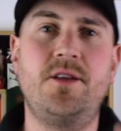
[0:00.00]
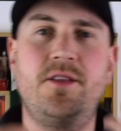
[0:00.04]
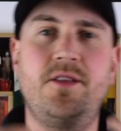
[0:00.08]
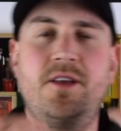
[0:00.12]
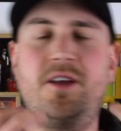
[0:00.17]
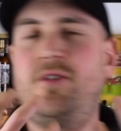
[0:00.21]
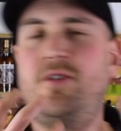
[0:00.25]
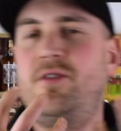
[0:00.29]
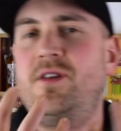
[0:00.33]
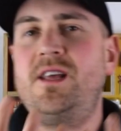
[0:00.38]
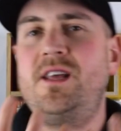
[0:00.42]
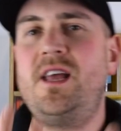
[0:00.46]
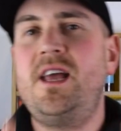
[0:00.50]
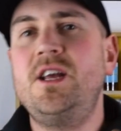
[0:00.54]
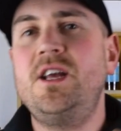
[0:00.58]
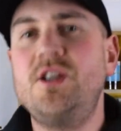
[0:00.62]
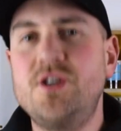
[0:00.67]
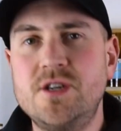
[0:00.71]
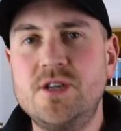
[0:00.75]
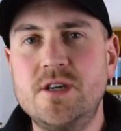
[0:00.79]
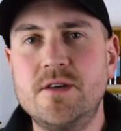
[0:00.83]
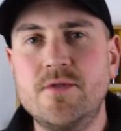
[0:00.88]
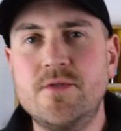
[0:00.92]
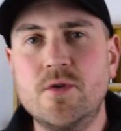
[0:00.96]
the
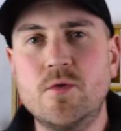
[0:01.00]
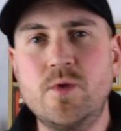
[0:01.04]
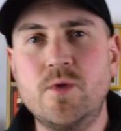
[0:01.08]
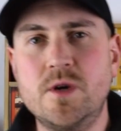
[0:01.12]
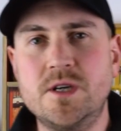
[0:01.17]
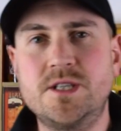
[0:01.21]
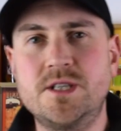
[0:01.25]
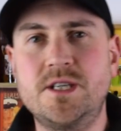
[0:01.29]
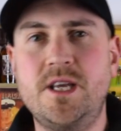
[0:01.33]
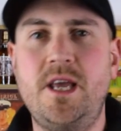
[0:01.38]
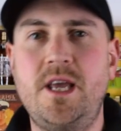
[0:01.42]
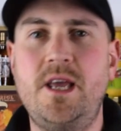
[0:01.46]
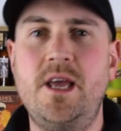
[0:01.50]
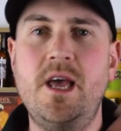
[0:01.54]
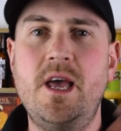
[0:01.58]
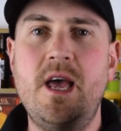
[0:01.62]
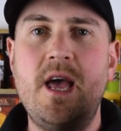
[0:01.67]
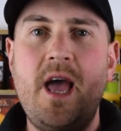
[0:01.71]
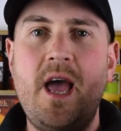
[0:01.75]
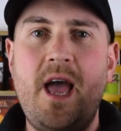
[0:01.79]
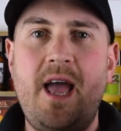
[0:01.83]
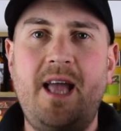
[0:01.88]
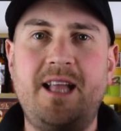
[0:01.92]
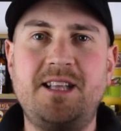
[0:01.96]
creation of the whisky,
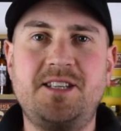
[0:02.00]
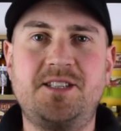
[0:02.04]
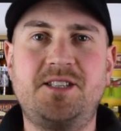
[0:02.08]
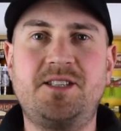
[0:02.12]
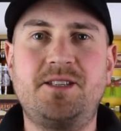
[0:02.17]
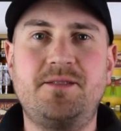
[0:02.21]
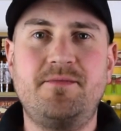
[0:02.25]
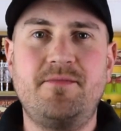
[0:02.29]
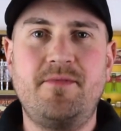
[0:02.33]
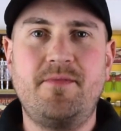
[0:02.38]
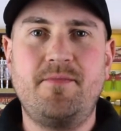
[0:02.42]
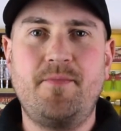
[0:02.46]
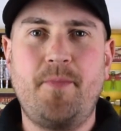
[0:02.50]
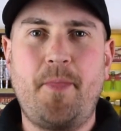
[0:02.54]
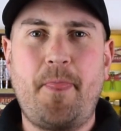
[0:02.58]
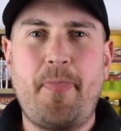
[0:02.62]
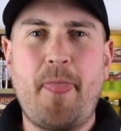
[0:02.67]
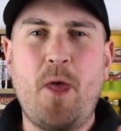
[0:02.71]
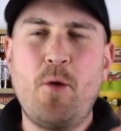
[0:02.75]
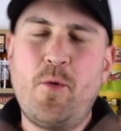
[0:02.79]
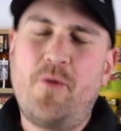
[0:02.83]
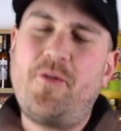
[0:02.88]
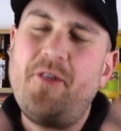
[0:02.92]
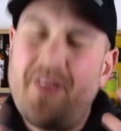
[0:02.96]

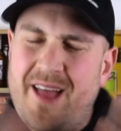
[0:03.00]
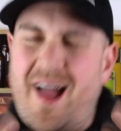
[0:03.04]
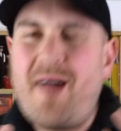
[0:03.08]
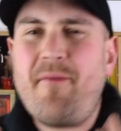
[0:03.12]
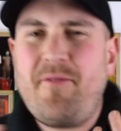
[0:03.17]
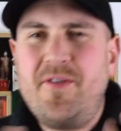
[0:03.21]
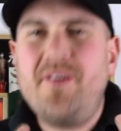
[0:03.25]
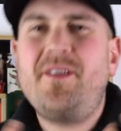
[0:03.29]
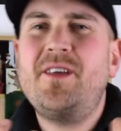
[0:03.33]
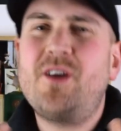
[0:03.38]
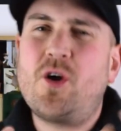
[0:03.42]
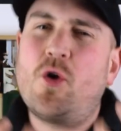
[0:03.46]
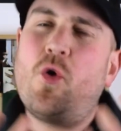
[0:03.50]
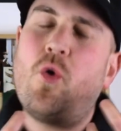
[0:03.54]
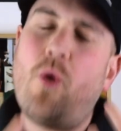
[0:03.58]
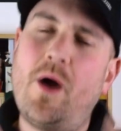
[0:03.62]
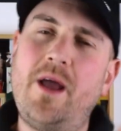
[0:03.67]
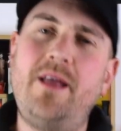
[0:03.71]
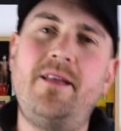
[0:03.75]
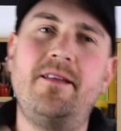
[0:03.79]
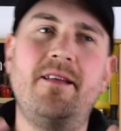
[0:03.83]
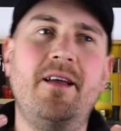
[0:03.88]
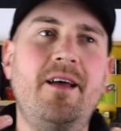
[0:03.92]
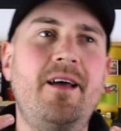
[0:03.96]
I'm feeling
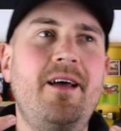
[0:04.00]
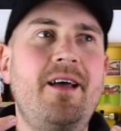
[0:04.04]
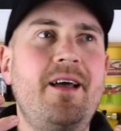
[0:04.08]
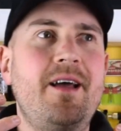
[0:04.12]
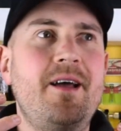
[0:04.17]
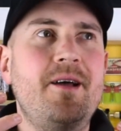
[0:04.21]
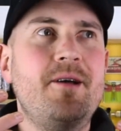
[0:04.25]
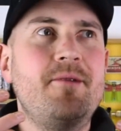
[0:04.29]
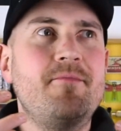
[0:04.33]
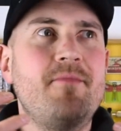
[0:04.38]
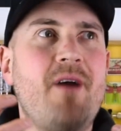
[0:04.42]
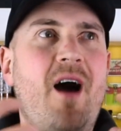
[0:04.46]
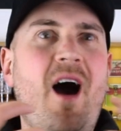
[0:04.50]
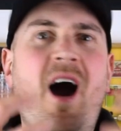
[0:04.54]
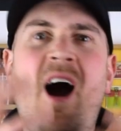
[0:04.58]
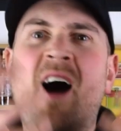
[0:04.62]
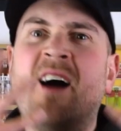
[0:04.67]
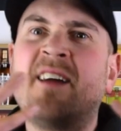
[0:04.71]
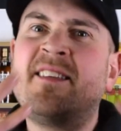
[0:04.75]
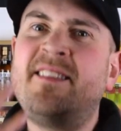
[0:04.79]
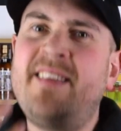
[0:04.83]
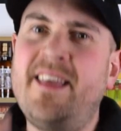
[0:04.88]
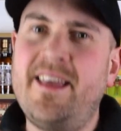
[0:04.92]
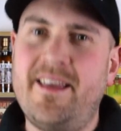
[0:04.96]
quite
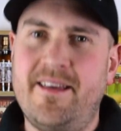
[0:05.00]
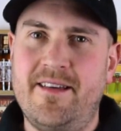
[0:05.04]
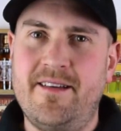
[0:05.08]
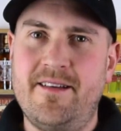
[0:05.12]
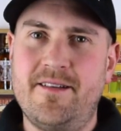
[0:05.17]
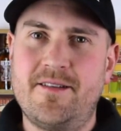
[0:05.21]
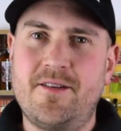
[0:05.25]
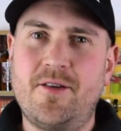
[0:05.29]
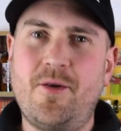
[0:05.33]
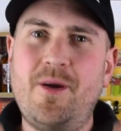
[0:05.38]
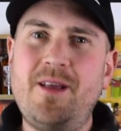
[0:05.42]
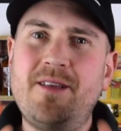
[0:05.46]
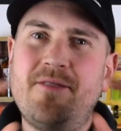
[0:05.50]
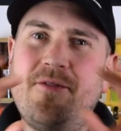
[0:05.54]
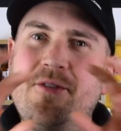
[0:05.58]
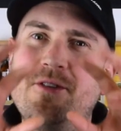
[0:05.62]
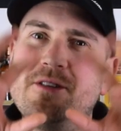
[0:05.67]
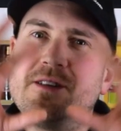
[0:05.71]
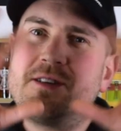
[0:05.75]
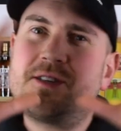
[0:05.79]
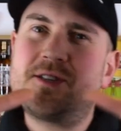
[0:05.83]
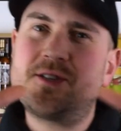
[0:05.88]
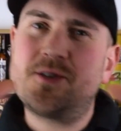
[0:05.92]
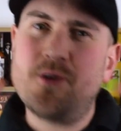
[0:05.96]
arty, quite
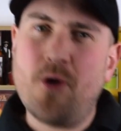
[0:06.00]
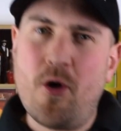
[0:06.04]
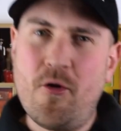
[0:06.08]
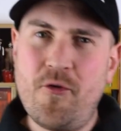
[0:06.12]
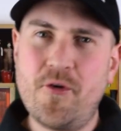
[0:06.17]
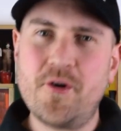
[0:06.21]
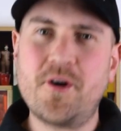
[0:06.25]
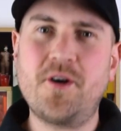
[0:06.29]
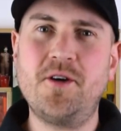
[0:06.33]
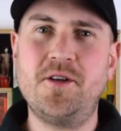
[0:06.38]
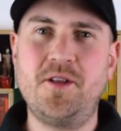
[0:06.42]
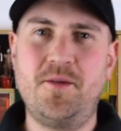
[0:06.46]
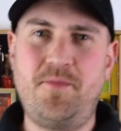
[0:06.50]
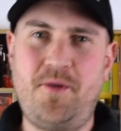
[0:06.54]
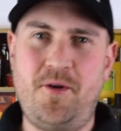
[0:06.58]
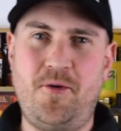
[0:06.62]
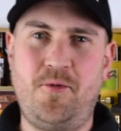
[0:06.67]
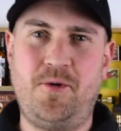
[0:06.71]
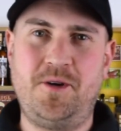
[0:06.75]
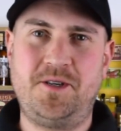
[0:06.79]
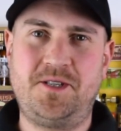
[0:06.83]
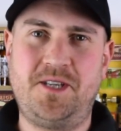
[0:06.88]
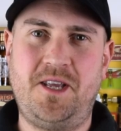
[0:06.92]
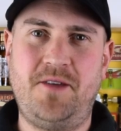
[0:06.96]
philosophical about
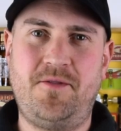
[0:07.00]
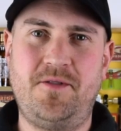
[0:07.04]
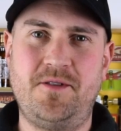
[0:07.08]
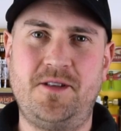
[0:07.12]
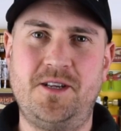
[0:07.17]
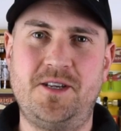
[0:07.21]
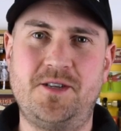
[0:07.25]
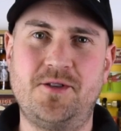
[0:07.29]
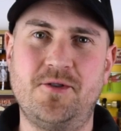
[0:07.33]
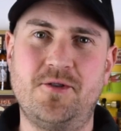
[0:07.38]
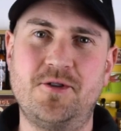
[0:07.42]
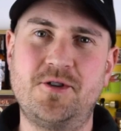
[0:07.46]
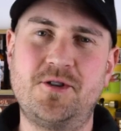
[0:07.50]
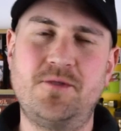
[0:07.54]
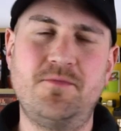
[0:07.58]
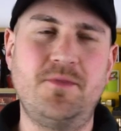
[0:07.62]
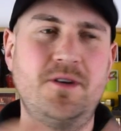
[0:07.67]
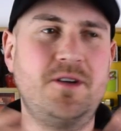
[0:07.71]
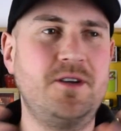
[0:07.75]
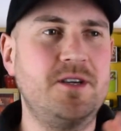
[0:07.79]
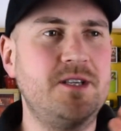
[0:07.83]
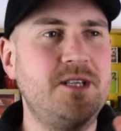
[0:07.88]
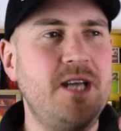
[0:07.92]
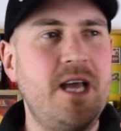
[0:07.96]
whisky for this auction,
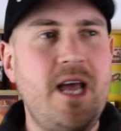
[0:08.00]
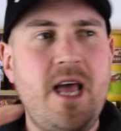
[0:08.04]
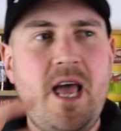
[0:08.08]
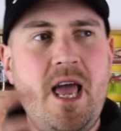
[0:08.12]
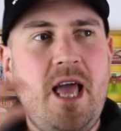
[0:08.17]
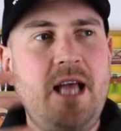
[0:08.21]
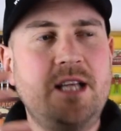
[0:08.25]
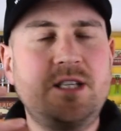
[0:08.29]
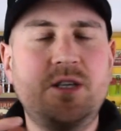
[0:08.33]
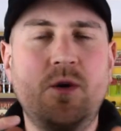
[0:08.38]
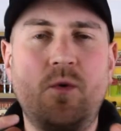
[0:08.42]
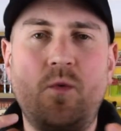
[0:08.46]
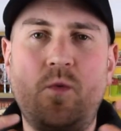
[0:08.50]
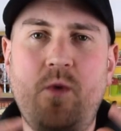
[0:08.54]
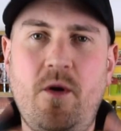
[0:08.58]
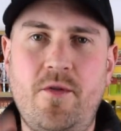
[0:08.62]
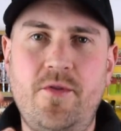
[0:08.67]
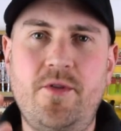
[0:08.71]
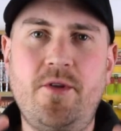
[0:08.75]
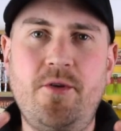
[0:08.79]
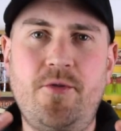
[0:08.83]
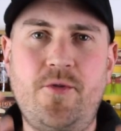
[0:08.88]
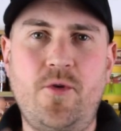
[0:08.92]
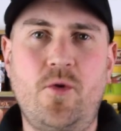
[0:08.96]
because it's a
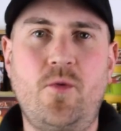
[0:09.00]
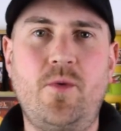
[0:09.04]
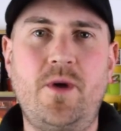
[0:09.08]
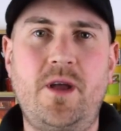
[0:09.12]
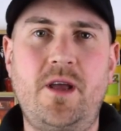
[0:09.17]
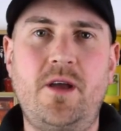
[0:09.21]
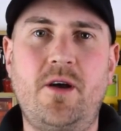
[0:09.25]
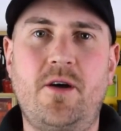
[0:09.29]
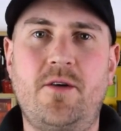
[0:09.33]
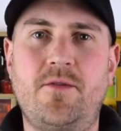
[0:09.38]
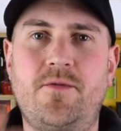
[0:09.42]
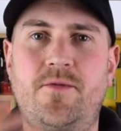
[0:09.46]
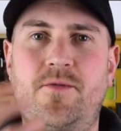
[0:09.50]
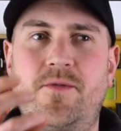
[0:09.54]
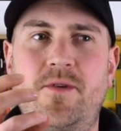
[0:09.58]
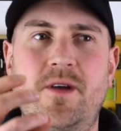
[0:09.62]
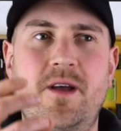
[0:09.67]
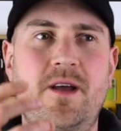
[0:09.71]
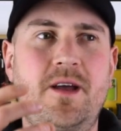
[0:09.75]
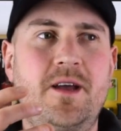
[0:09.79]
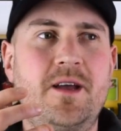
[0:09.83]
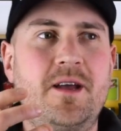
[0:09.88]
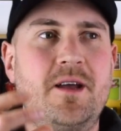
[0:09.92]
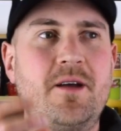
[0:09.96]
wonderful way of...
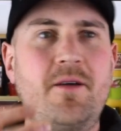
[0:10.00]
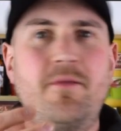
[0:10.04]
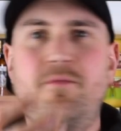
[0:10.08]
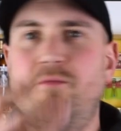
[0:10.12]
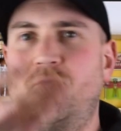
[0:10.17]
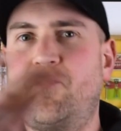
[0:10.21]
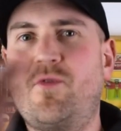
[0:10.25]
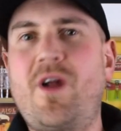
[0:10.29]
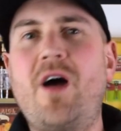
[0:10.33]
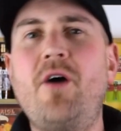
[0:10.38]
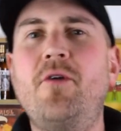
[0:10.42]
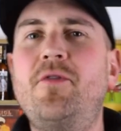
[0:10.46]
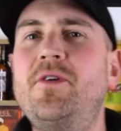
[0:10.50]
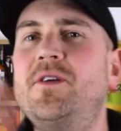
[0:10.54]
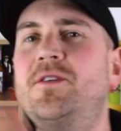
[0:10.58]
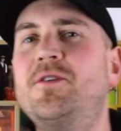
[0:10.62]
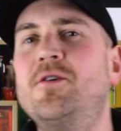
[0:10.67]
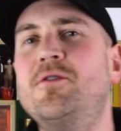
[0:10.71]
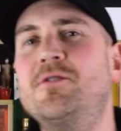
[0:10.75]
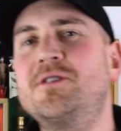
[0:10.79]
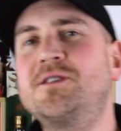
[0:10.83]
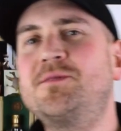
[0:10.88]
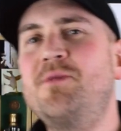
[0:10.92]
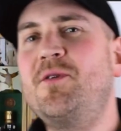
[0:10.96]
Ralphie
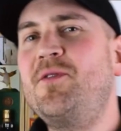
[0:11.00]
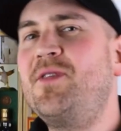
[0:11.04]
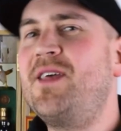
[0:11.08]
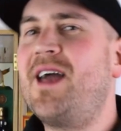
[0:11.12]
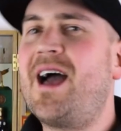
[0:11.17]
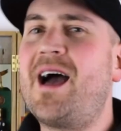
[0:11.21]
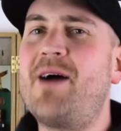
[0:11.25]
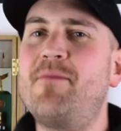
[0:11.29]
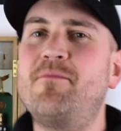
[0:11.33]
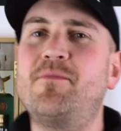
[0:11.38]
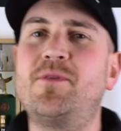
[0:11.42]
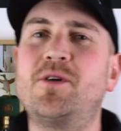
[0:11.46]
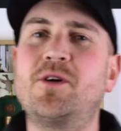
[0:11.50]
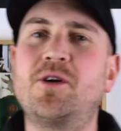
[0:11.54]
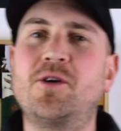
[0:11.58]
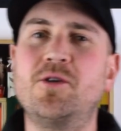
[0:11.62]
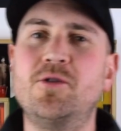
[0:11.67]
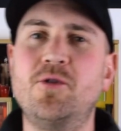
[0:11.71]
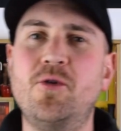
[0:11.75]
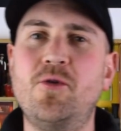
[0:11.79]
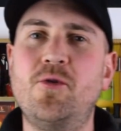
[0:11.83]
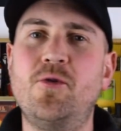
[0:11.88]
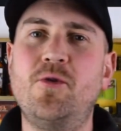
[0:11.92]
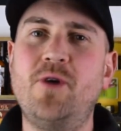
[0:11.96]
talks about the amber
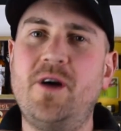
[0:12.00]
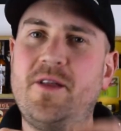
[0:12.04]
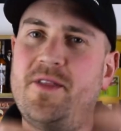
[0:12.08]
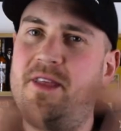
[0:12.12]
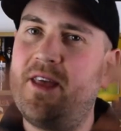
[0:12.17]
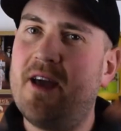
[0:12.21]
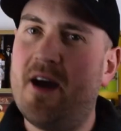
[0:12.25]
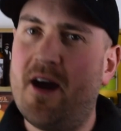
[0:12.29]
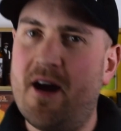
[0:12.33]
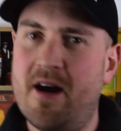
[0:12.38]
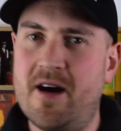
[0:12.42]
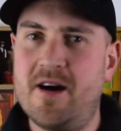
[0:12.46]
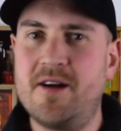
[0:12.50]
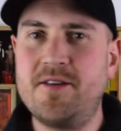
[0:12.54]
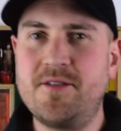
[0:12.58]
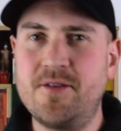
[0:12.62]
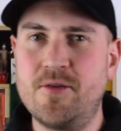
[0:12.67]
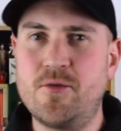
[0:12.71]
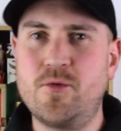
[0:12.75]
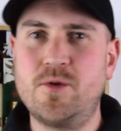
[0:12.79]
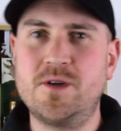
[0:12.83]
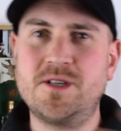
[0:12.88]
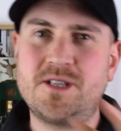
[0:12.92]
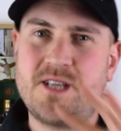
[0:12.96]
glow and the art
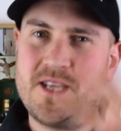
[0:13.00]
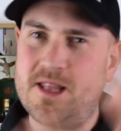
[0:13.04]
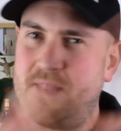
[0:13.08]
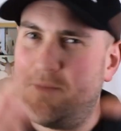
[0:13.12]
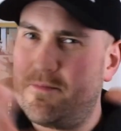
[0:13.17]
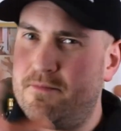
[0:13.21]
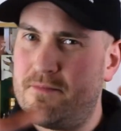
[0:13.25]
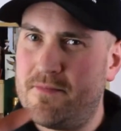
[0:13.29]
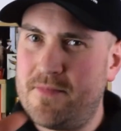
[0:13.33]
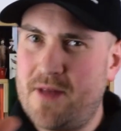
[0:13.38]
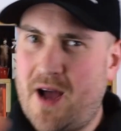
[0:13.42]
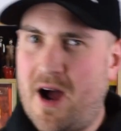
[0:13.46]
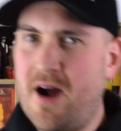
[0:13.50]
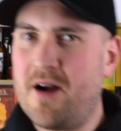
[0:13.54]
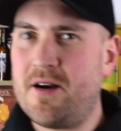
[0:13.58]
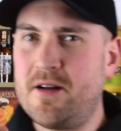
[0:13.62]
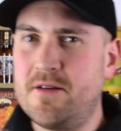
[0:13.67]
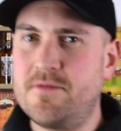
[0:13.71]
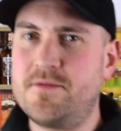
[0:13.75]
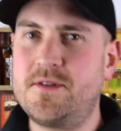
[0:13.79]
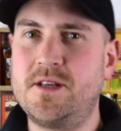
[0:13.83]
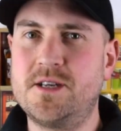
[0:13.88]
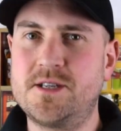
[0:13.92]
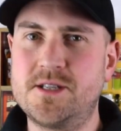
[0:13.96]
of whisky, the art
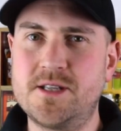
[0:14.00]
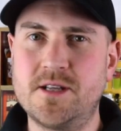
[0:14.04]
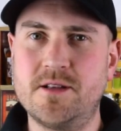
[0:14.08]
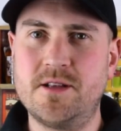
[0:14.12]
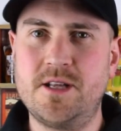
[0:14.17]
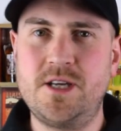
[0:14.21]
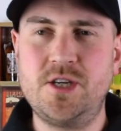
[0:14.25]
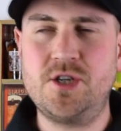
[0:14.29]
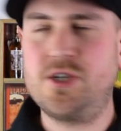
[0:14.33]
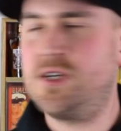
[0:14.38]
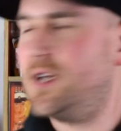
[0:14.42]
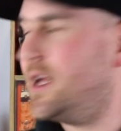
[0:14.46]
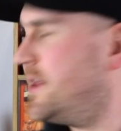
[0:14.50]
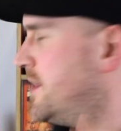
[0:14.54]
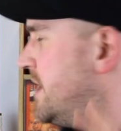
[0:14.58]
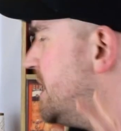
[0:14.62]
of distillation, and